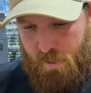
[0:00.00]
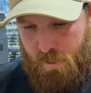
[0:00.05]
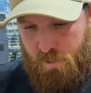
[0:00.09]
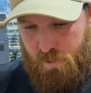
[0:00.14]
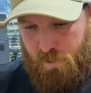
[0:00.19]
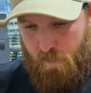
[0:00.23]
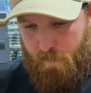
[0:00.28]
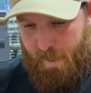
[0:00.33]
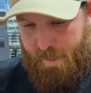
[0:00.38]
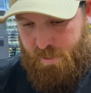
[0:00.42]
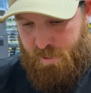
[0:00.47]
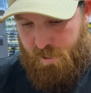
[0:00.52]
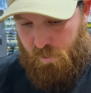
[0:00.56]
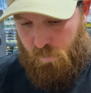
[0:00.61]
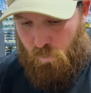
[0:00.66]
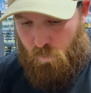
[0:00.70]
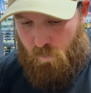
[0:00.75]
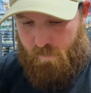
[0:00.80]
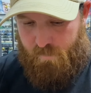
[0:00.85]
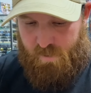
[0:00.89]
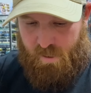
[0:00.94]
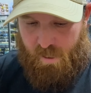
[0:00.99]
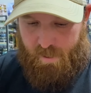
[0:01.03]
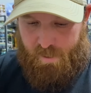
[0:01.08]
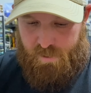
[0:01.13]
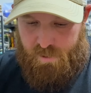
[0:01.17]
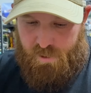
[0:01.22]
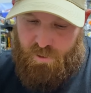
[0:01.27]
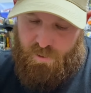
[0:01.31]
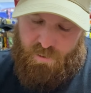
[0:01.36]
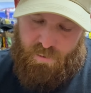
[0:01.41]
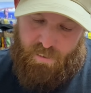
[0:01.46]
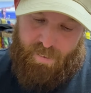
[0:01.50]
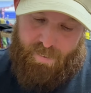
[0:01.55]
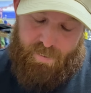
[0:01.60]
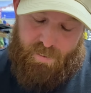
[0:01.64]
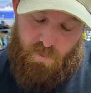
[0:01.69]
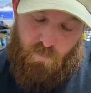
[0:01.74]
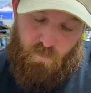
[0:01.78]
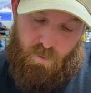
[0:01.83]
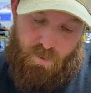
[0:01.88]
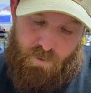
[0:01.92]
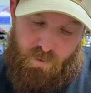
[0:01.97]
So basically all I've done is just
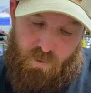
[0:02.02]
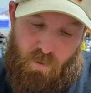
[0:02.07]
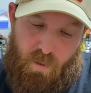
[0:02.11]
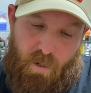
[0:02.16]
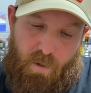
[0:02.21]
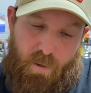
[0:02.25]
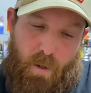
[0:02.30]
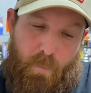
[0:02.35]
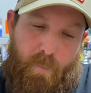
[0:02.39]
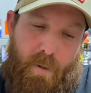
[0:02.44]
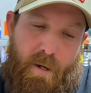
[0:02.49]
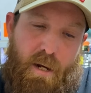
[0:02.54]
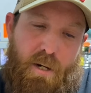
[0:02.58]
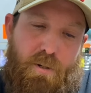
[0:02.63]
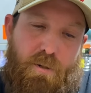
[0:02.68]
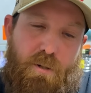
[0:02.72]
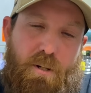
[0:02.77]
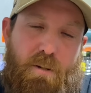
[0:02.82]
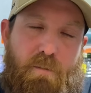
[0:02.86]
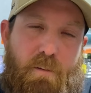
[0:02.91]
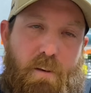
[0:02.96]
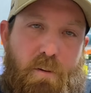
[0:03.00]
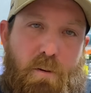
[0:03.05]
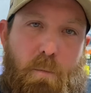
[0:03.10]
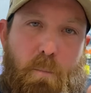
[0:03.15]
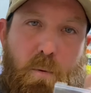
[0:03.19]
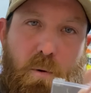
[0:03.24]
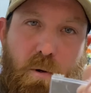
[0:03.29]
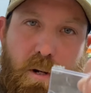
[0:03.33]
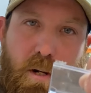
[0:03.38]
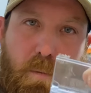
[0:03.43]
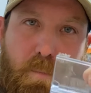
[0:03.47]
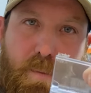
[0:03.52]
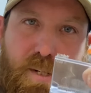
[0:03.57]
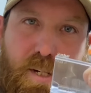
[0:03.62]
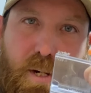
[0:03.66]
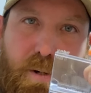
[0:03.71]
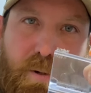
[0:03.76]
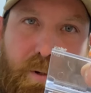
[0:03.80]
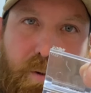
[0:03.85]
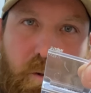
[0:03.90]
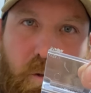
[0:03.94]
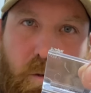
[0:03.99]
taken one side of that partridge feather and put it in a
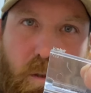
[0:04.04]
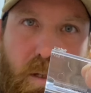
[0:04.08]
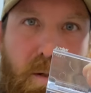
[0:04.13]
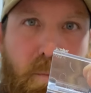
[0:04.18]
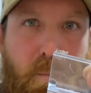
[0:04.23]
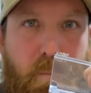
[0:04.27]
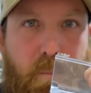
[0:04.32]
material clip.